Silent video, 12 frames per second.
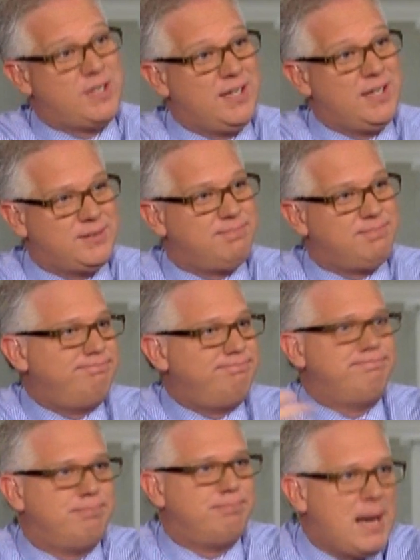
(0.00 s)
at
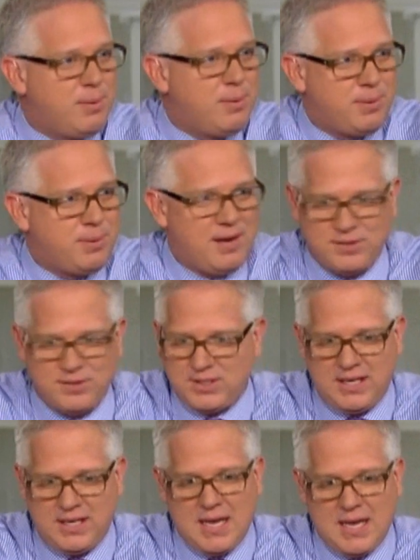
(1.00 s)
Bible
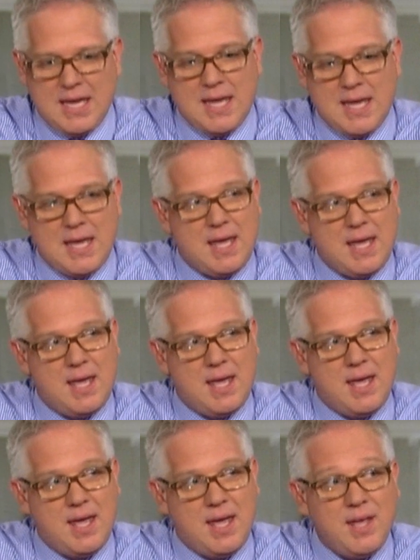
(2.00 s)
prophecy,
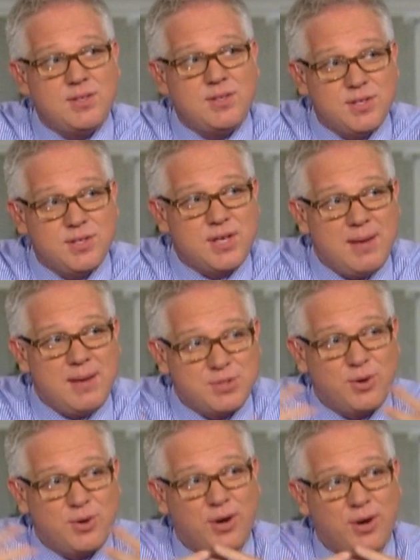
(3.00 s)
it's the same
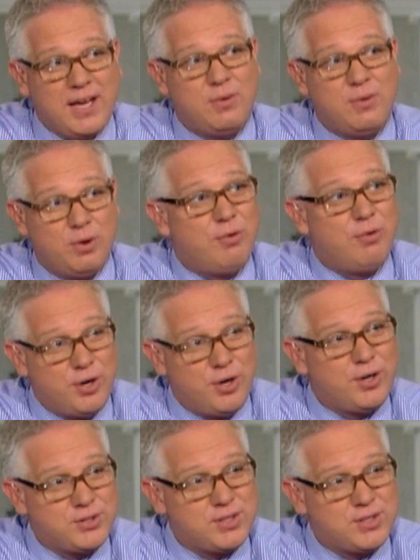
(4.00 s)
story in
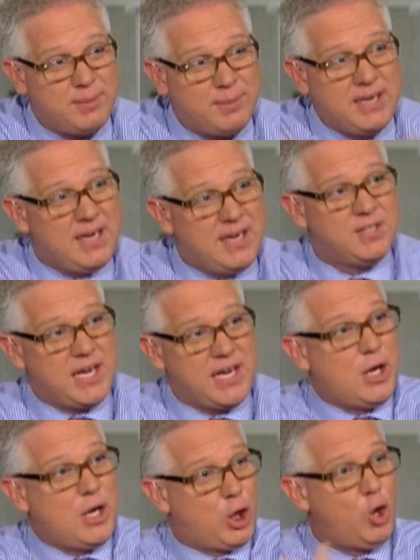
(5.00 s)
reverse. I mean, it is a
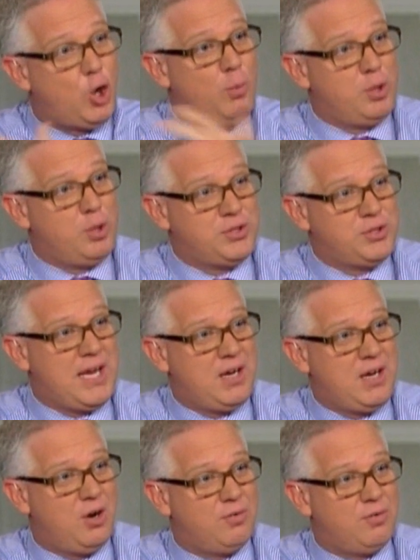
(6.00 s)
global
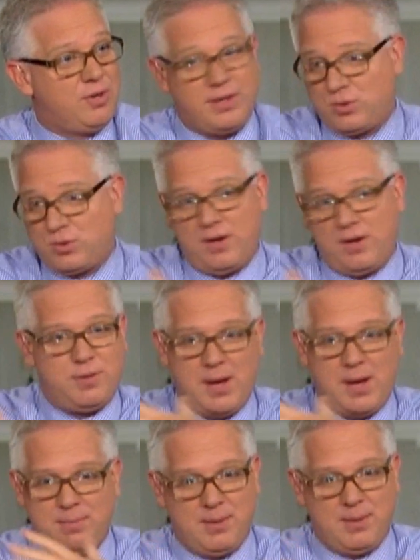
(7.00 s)
takeover. The 12th
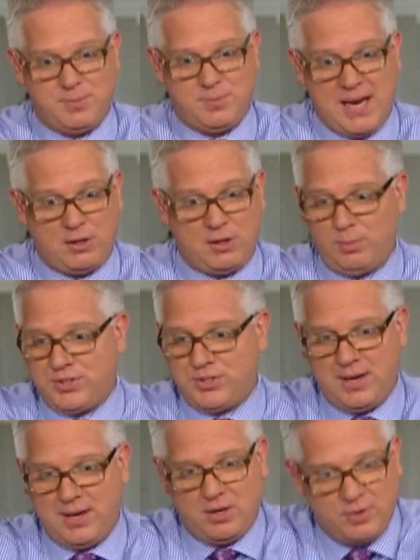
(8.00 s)
Imam comes back, global
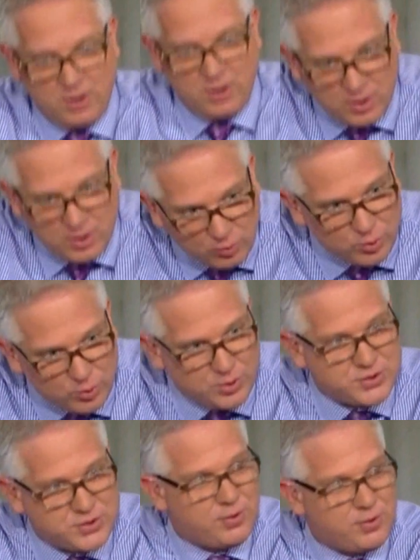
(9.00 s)
takeover,
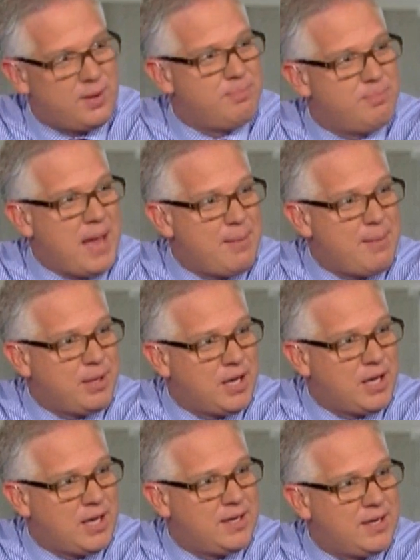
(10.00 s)
rules from
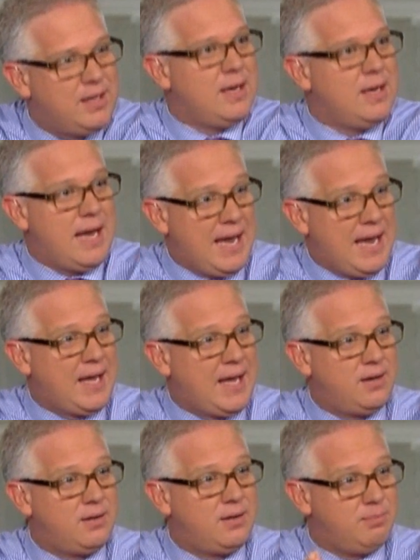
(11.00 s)
Babylon,
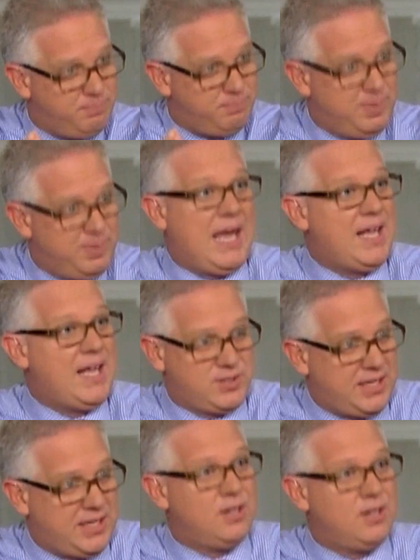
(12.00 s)
and beheads
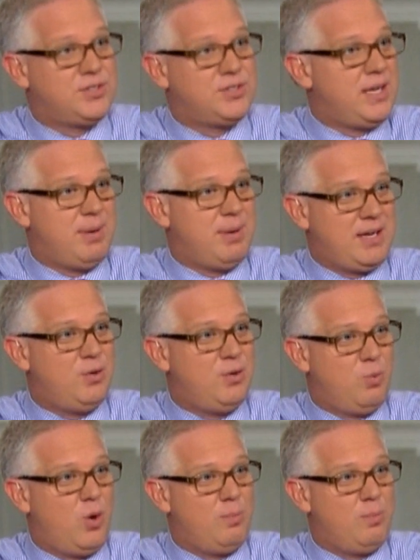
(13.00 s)
and kills anybody who
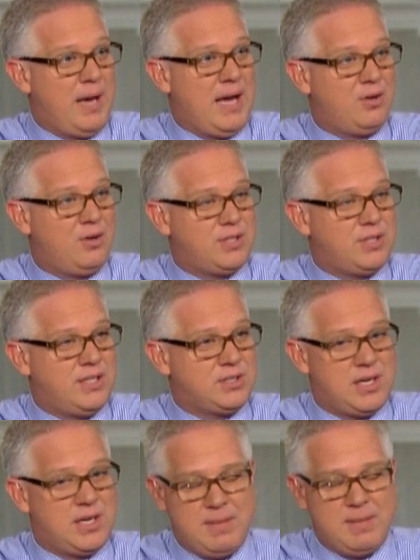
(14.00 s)
won't bow to
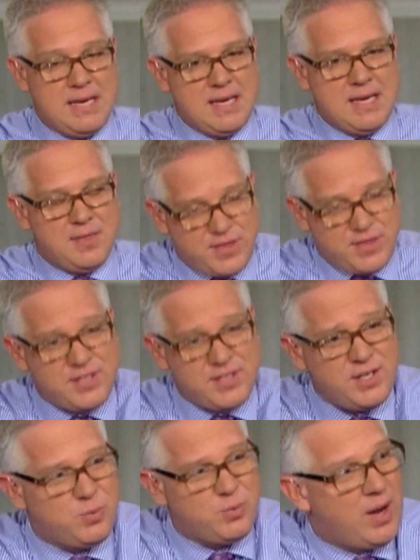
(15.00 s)
Islam. This
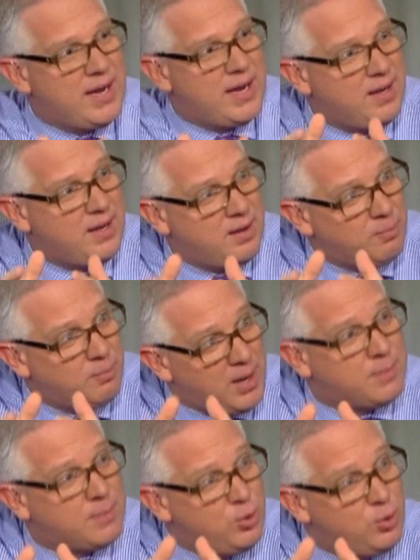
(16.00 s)
is why
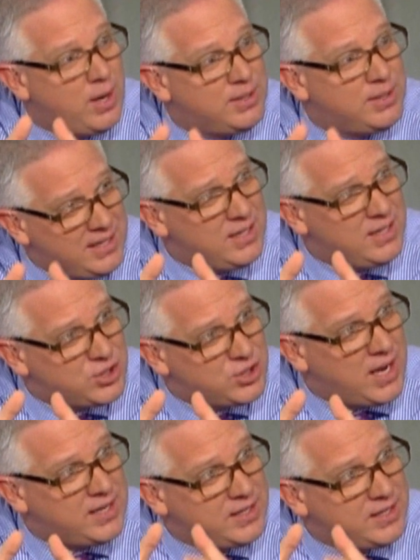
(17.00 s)
Mahmoud
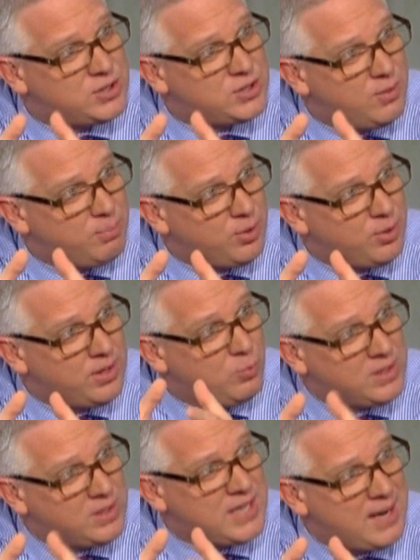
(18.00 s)
Ahmadinejad is so important in
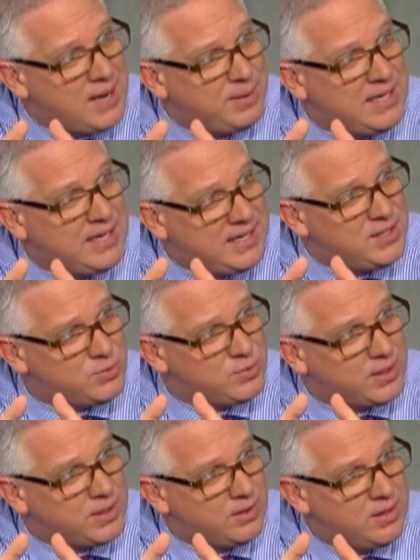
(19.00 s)
what's happening in
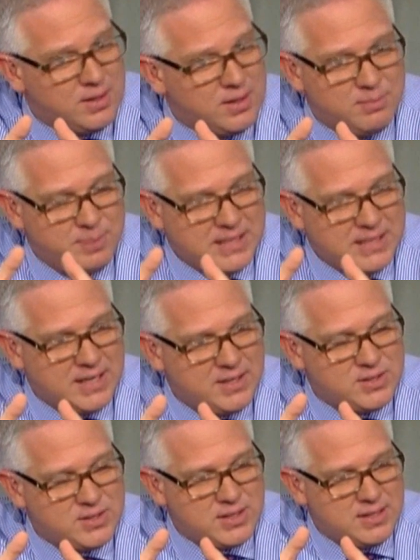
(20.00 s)
Israel,
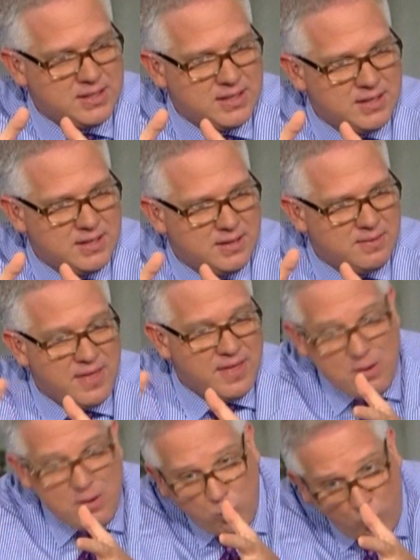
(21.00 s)
because they
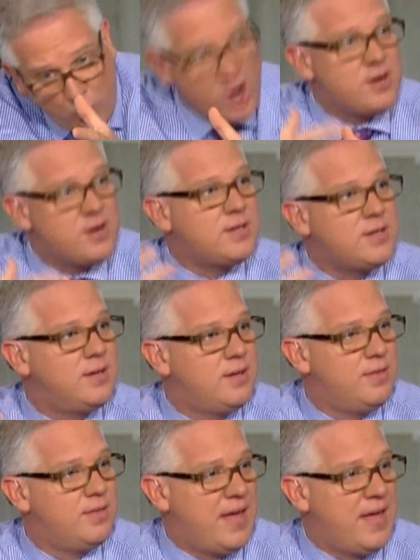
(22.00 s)
want
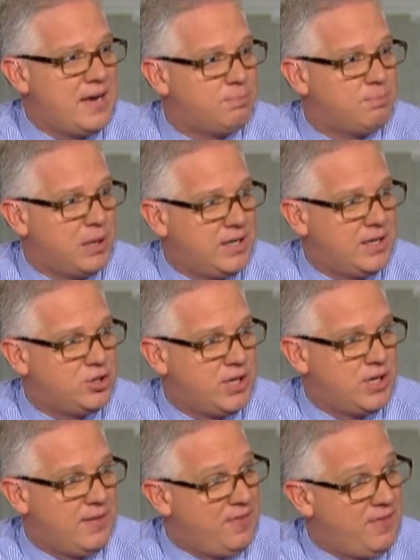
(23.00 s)
that
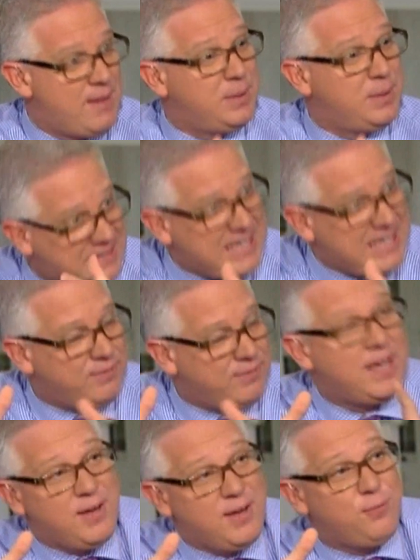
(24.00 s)
bloodshed. They believe,
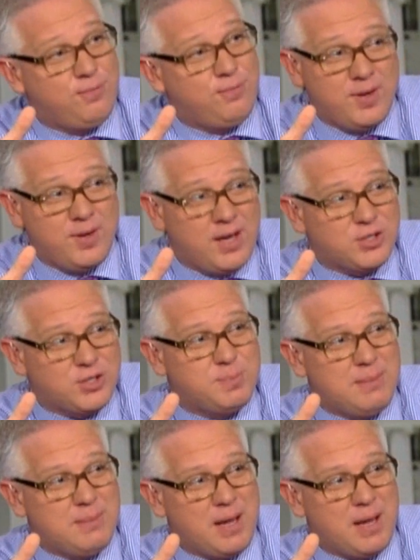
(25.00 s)
if they're not just
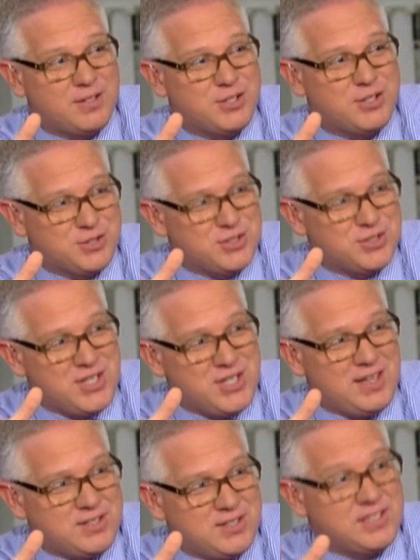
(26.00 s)
being politicians and saying
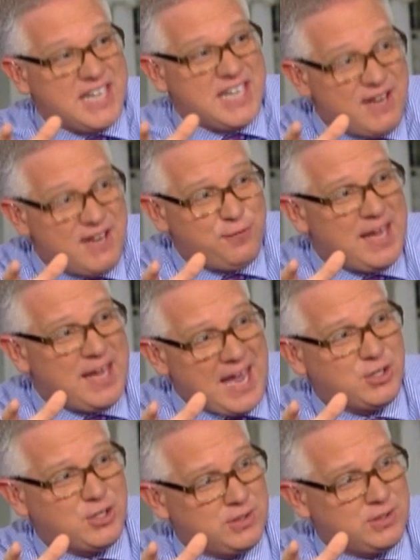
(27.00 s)
these things, if they
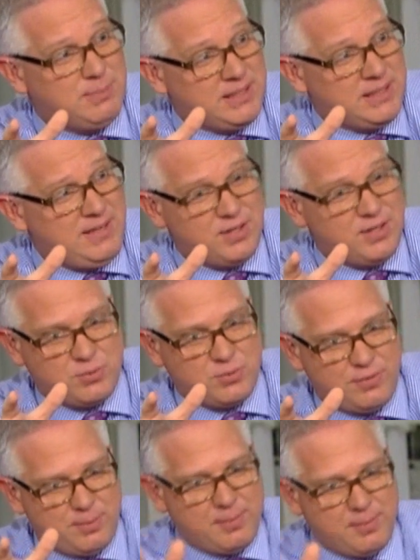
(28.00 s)
actually believe in the
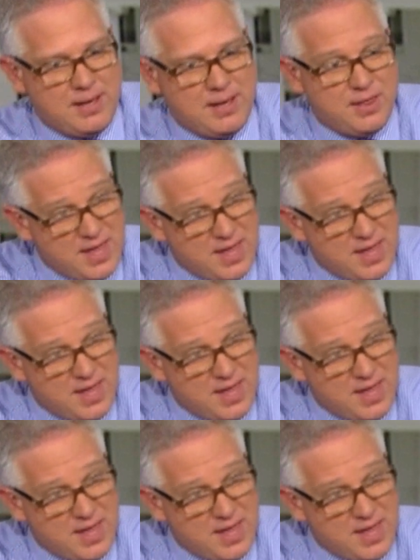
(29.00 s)
12th Imam, they